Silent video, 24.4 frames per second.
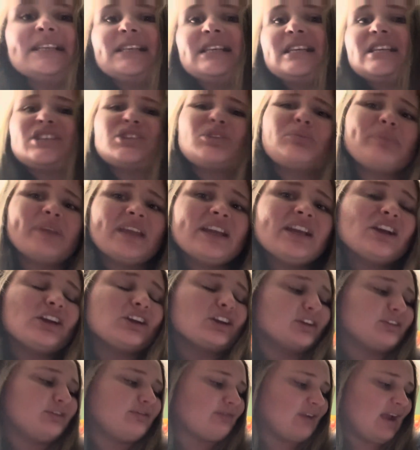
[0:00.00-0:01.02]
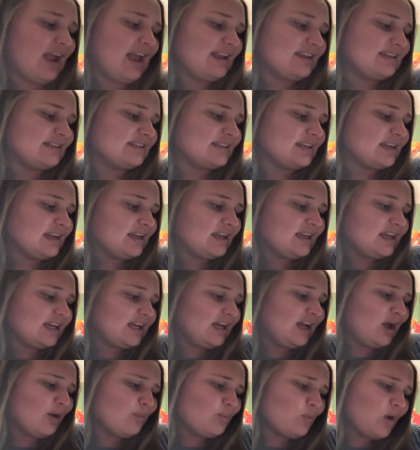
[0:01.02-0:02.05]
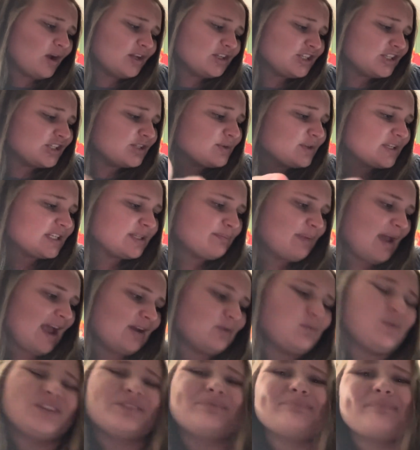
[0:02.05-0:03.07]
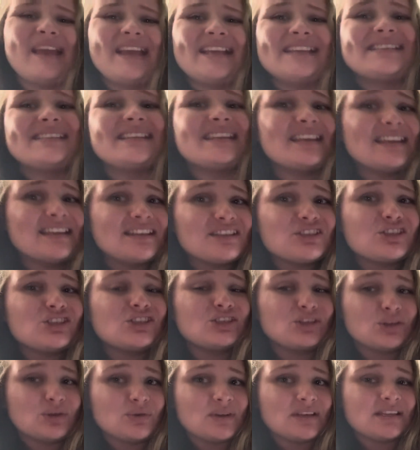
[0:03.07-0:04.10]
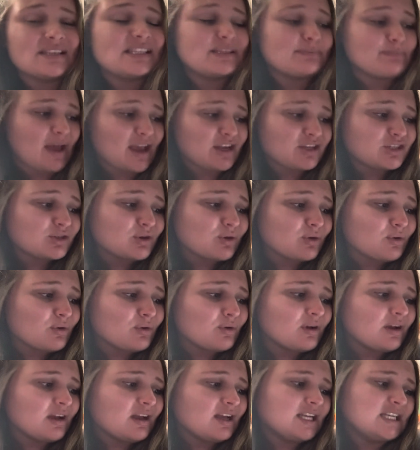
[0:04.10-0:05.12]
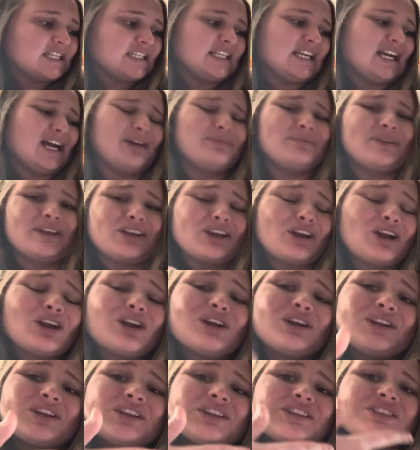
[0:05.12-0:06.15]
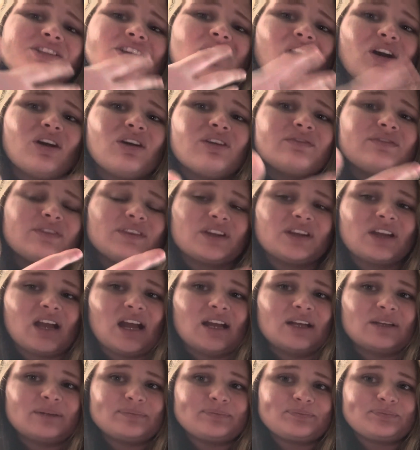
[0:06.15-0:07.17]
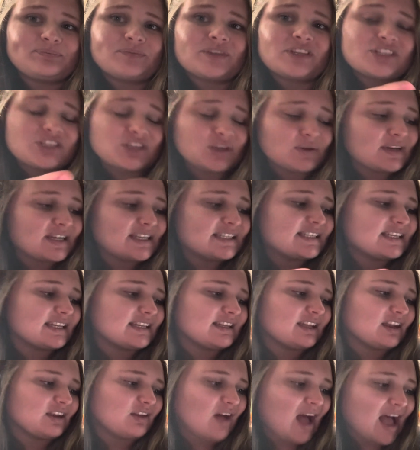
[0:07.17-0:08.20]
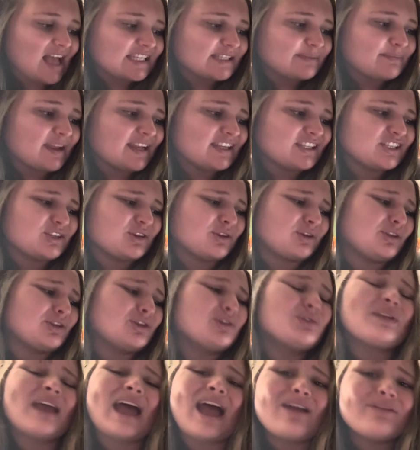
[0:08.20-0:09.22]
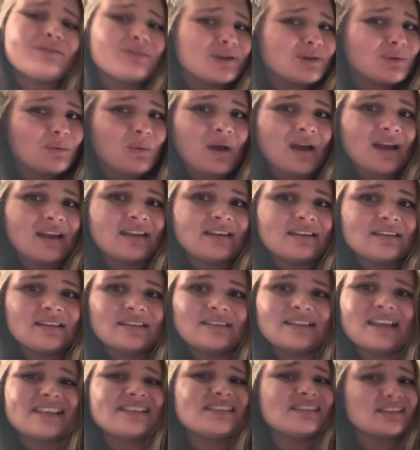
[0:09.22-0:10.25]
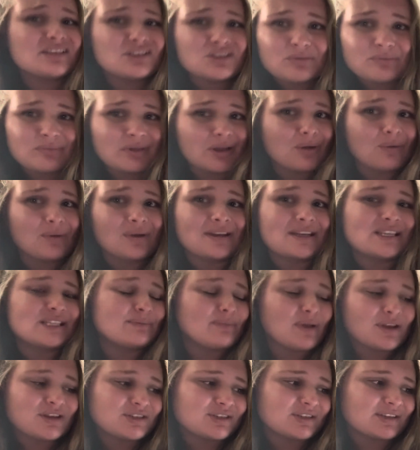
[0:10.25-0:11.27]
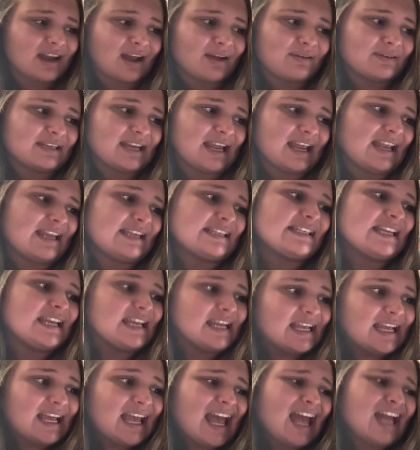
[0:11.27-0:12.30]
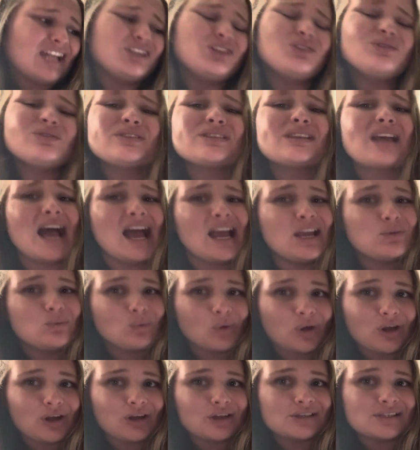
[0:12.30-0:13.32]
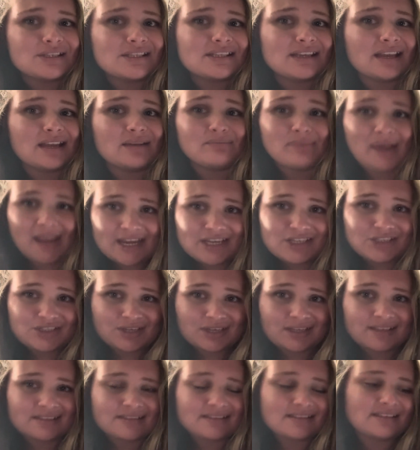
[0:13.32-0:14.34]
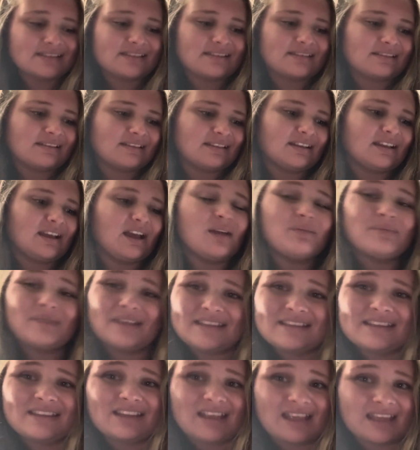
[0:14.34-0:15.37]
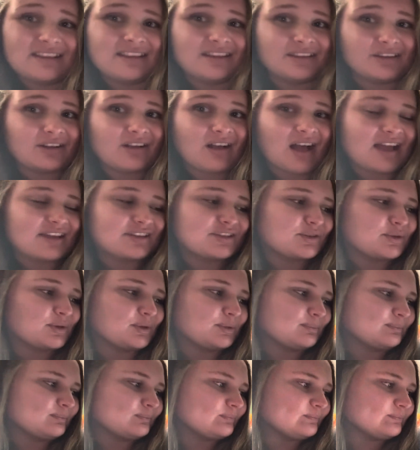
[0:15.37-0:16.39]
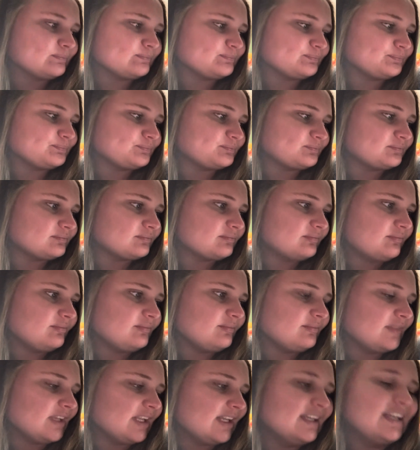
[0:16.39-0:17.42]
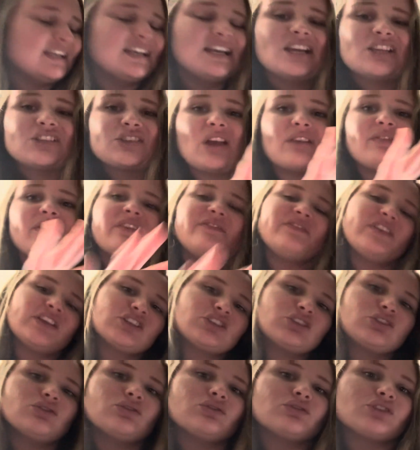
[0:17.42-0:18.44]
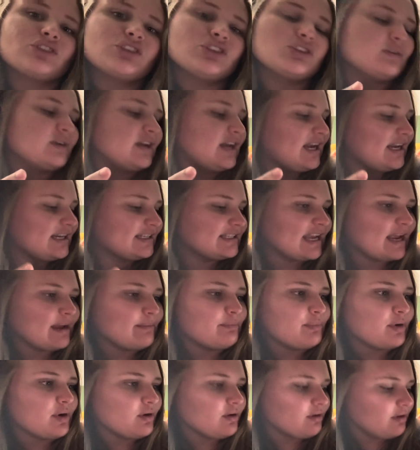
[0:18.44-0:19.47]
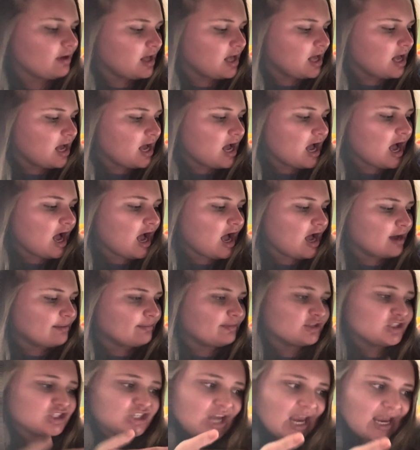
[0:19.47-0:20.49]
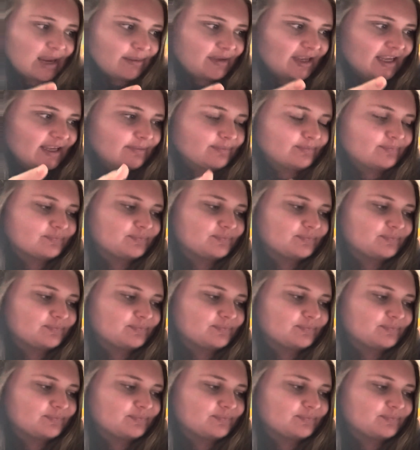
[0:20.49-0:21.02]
So being a good friend, one, just respect what makes each student special. Encourage all of your students and their classmates to include everyone. That's such a big one, especially nowadays. And use kind words and patience in their classroom. So I have a fictional student example, Jamie.